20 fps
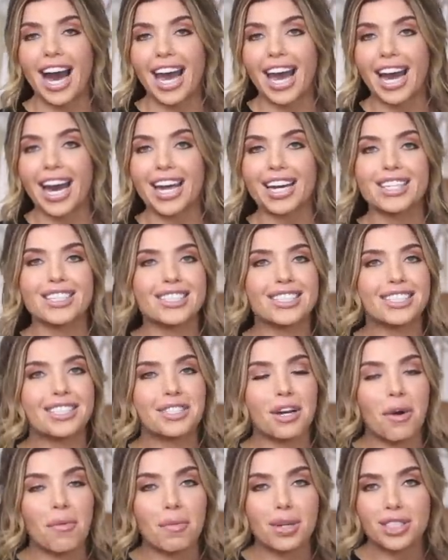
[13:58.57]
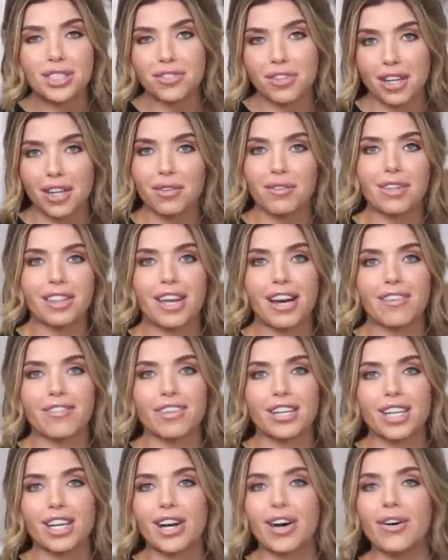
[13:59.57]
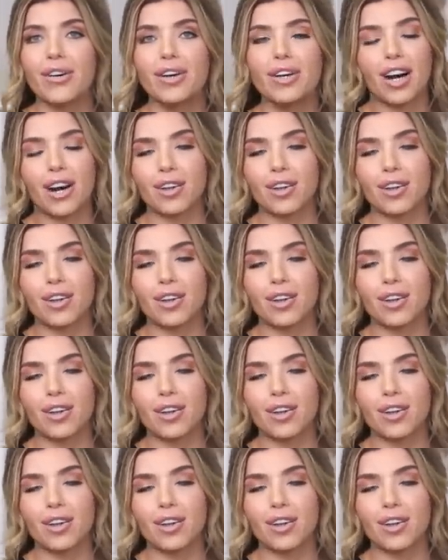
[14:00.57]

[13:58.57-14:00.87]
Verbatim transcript: I had so much fun with that video.